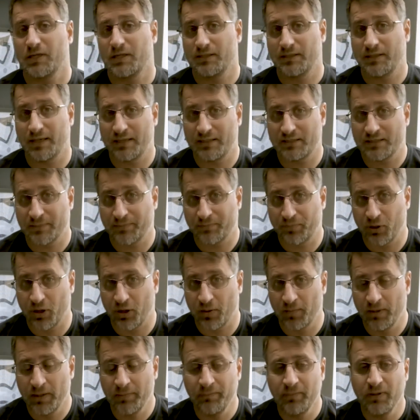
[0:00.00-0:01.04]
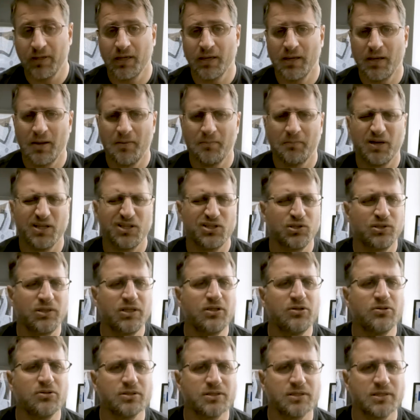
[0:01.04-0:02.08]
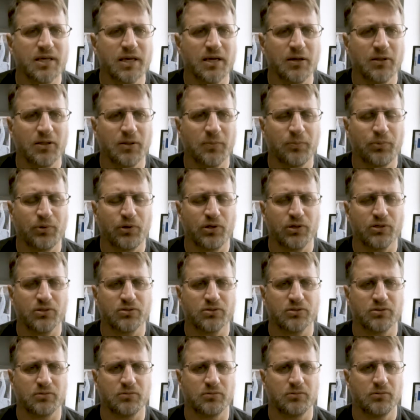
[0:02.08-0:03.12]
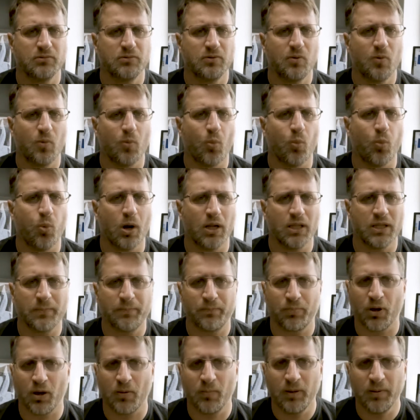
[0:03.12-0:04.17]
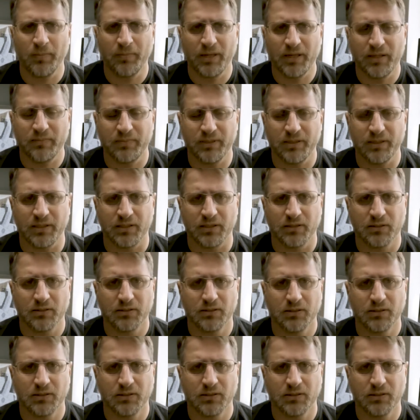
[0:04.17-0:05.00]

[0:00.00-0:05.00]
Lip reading: there is a problem, but you need to tell the person what the problem may be,